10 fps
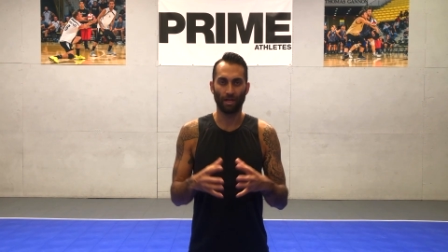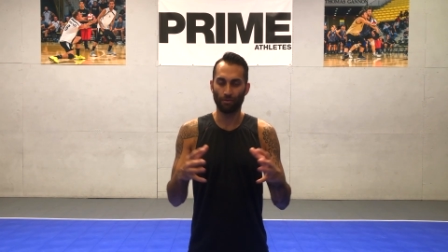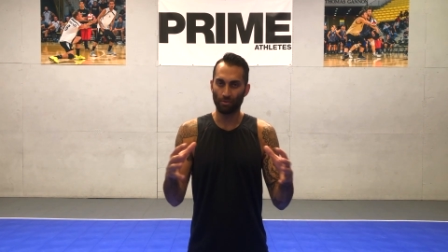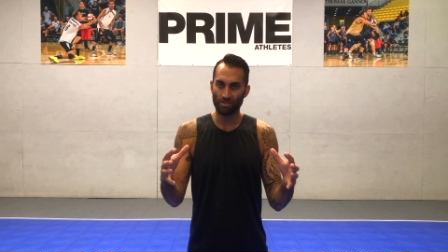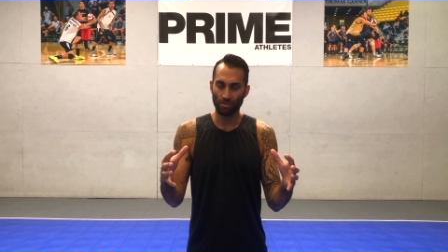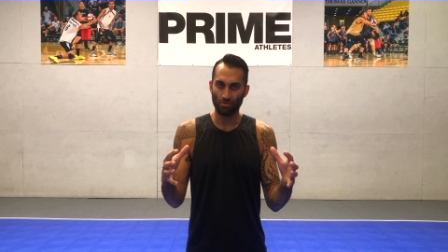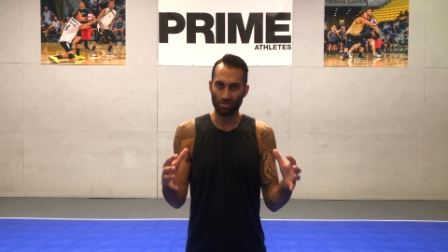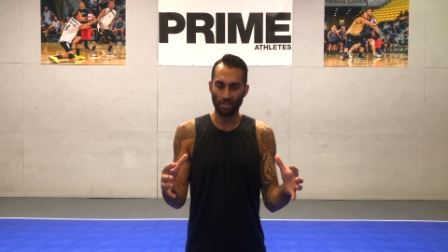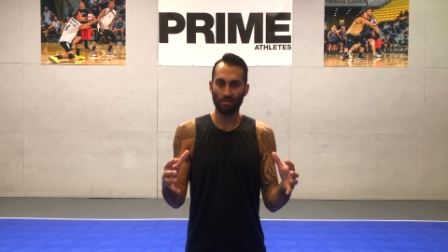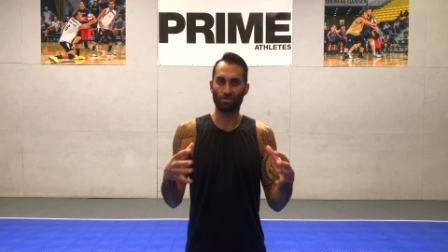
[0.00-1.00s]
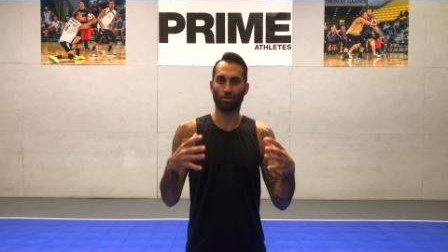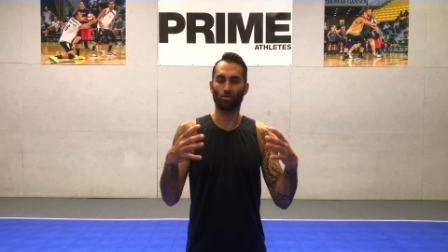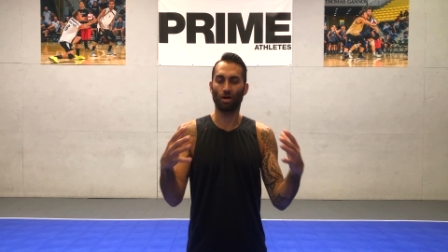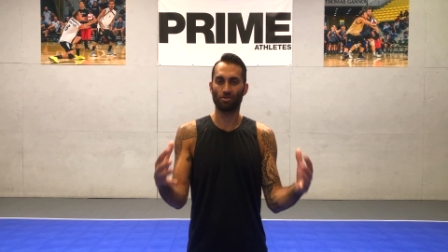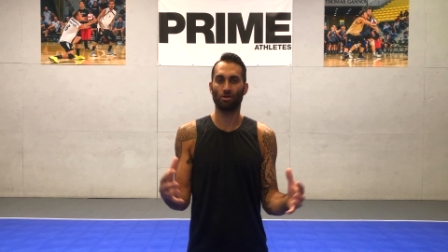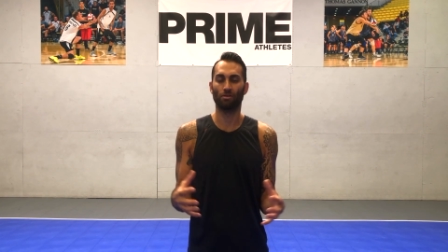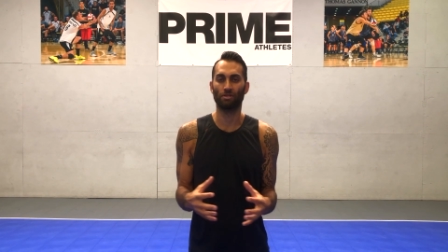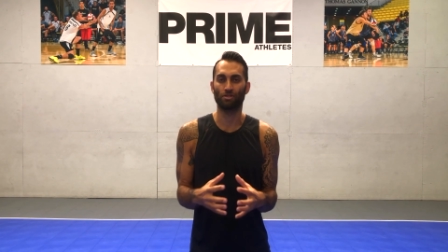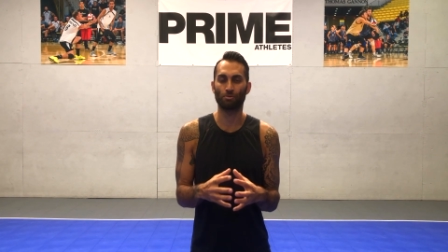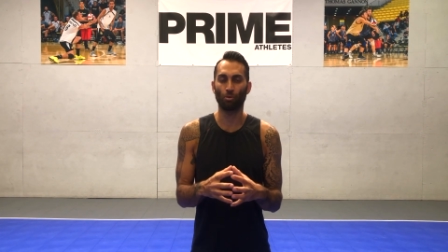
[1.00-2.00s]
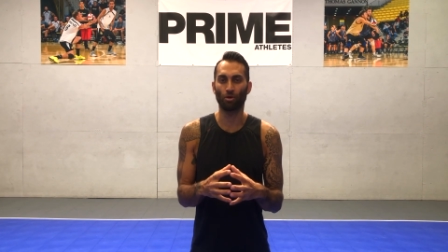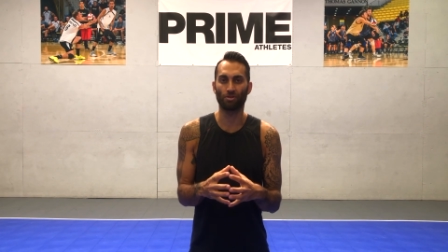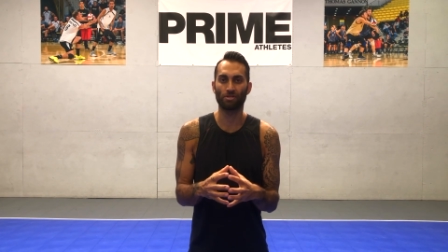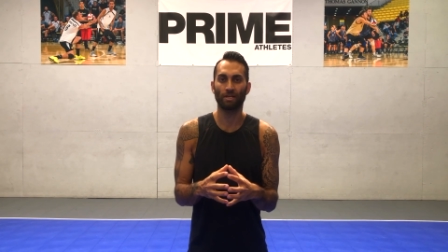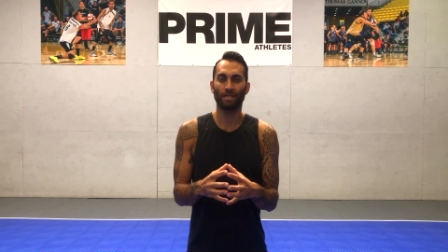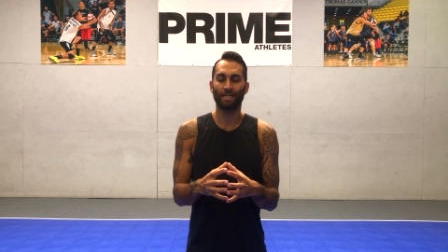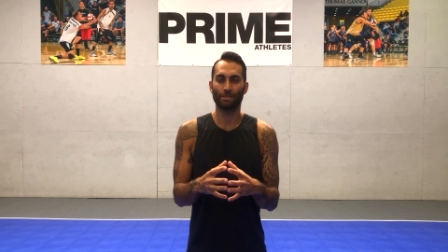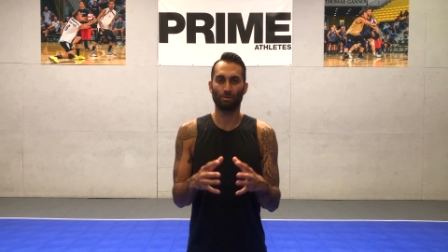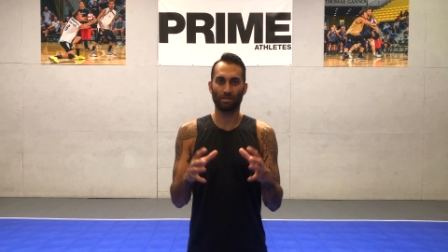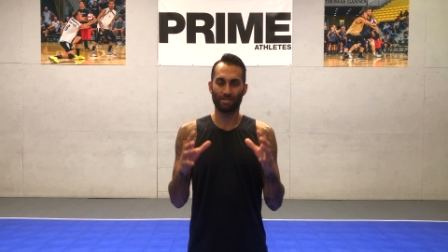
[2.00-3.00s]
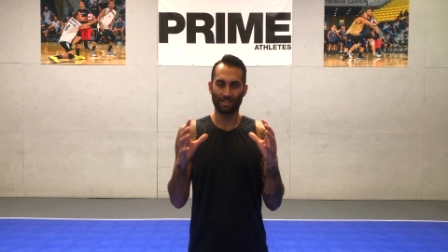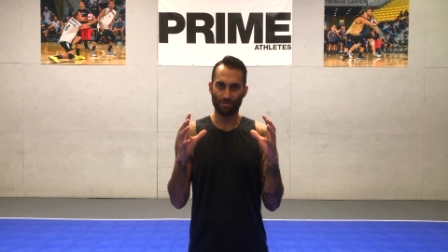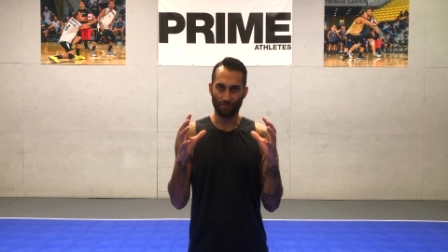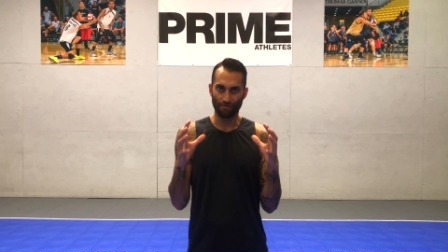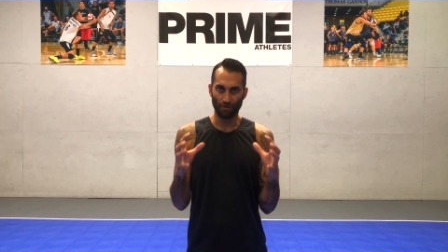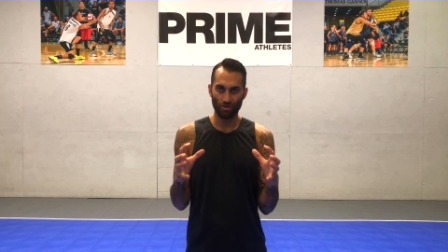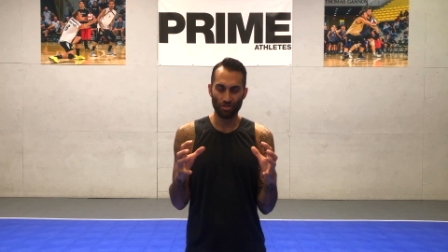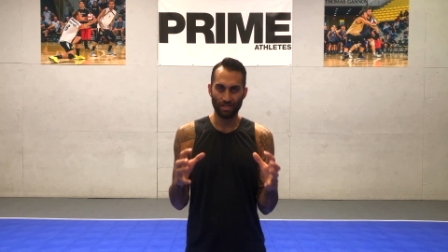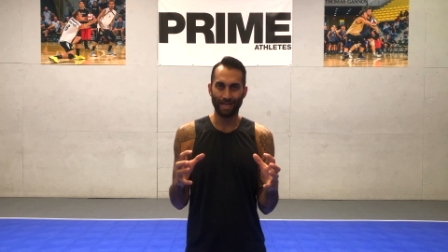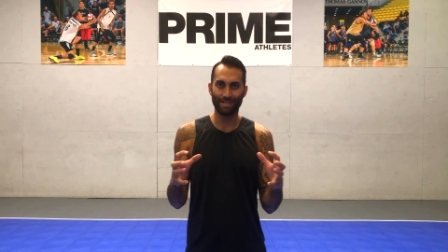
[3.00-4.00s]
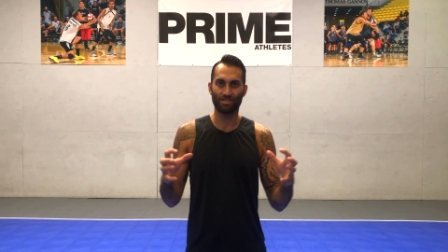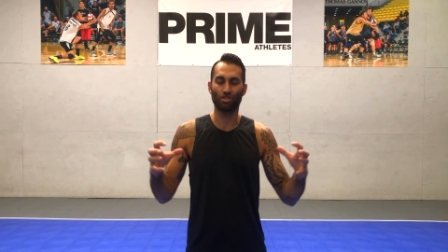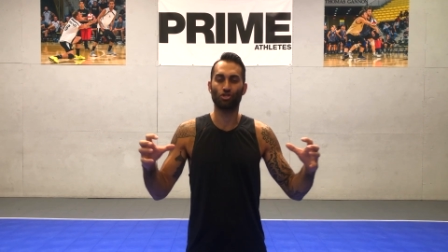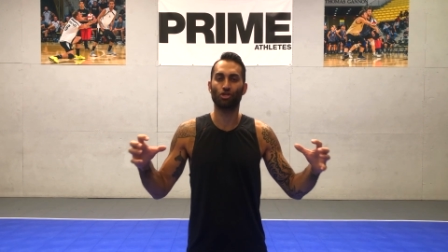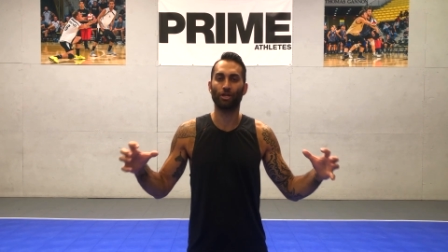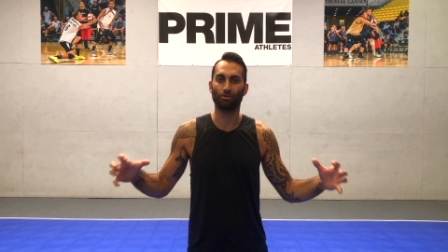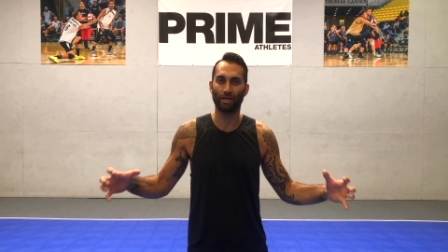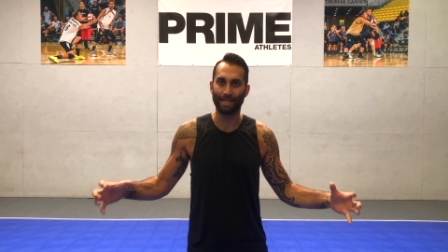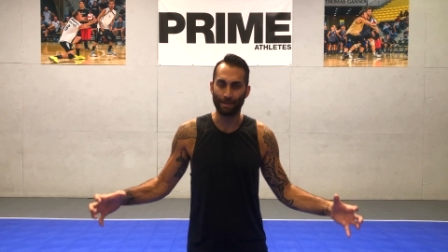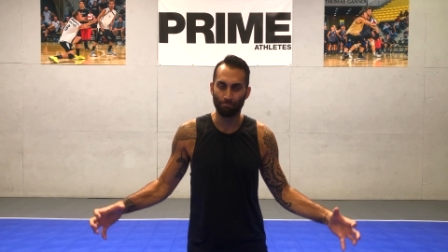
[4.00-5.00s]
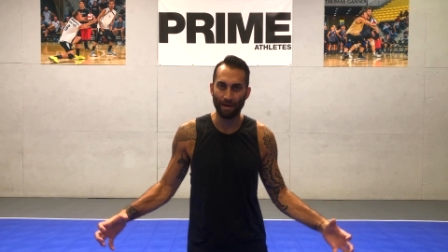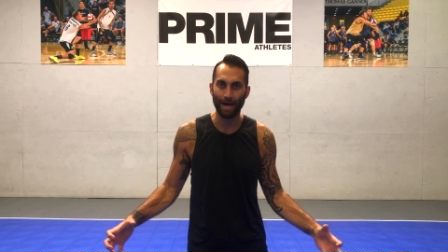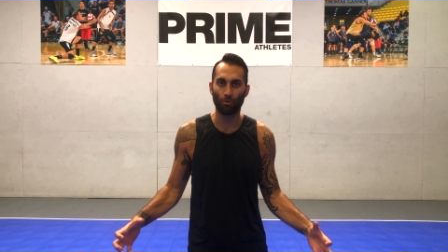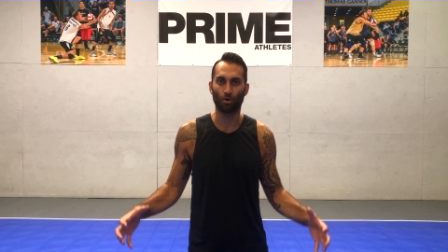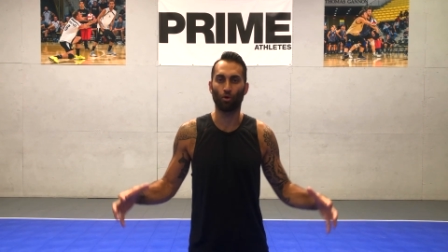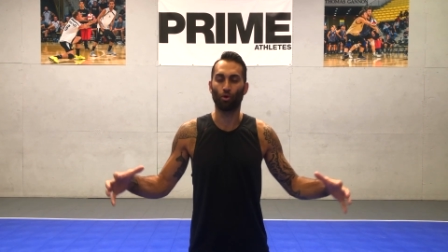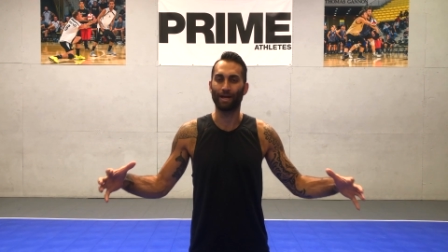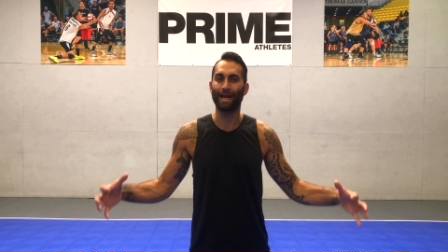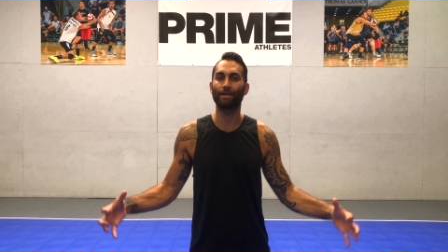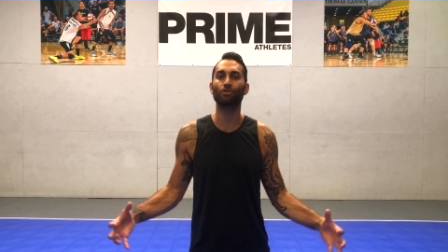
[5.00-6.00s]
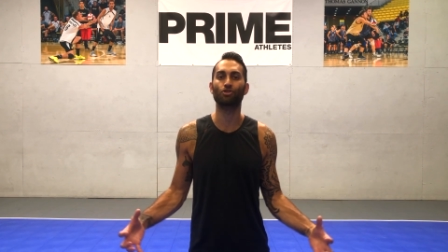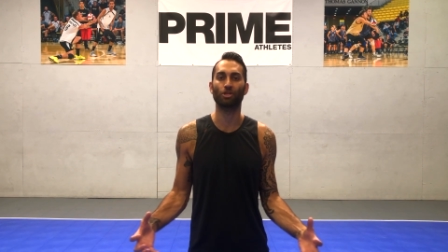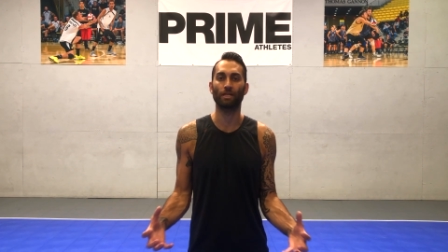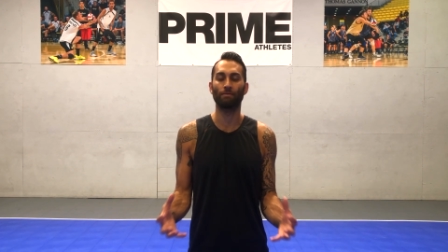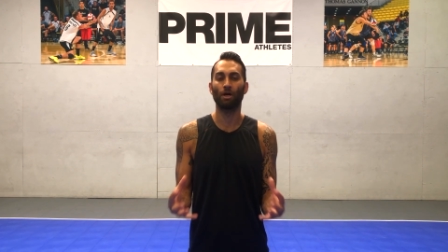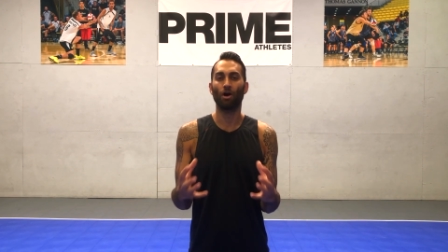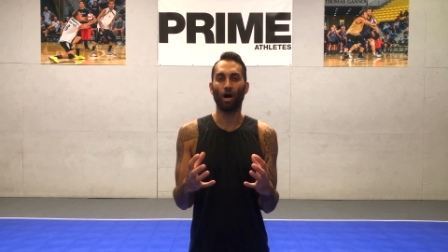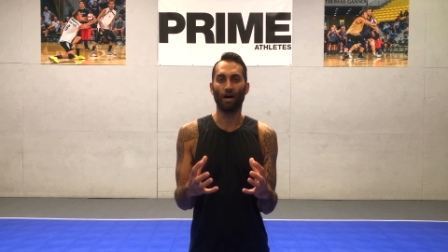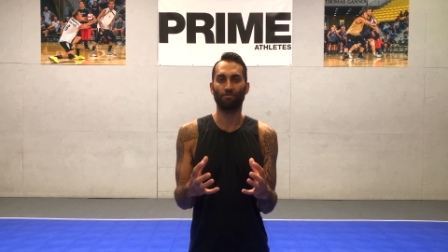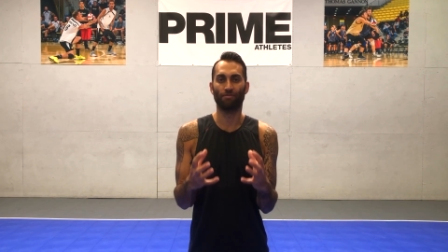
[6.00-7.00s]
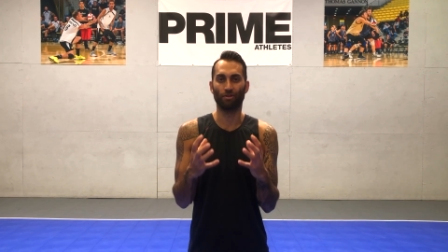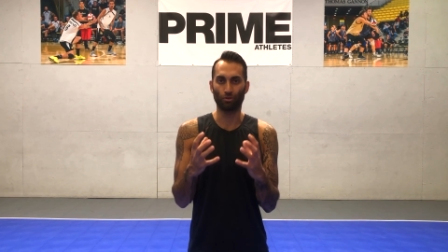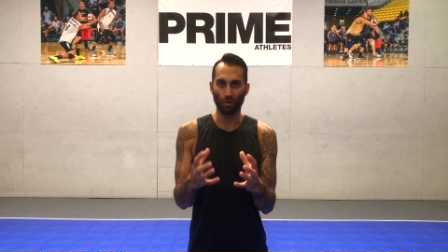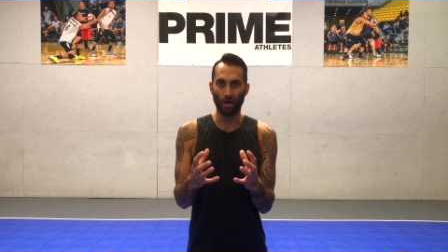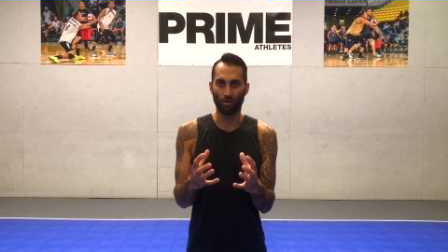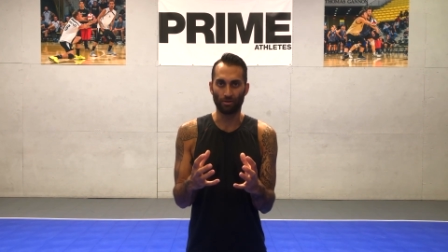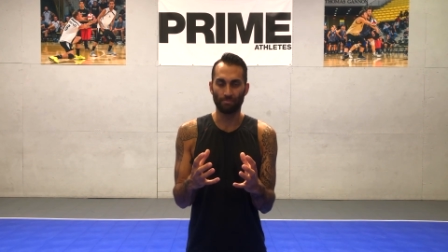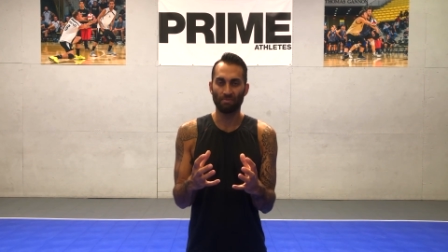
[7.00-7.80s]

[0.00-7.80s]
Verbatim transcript: And the reason you see this across all these sports is because that's the first stage in generating power or energy off of the ground.